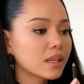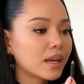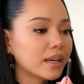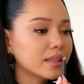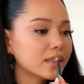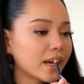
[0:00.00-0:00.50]

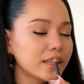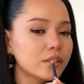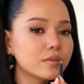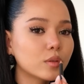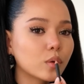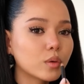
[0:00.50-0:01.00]
I kind
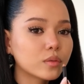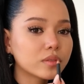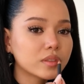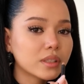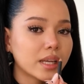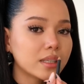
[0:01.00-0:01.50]
of
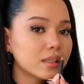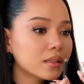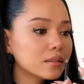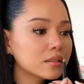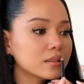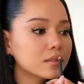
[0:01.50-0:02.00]
overline it
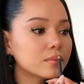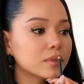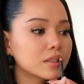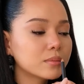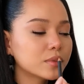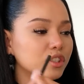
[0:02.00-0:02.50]
a little
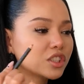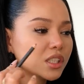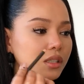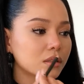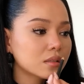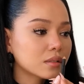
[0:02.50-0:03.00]
bit, but
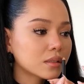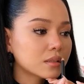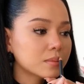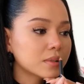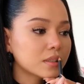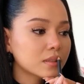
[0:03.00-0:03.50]
just a
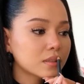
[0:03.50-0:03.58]
little bit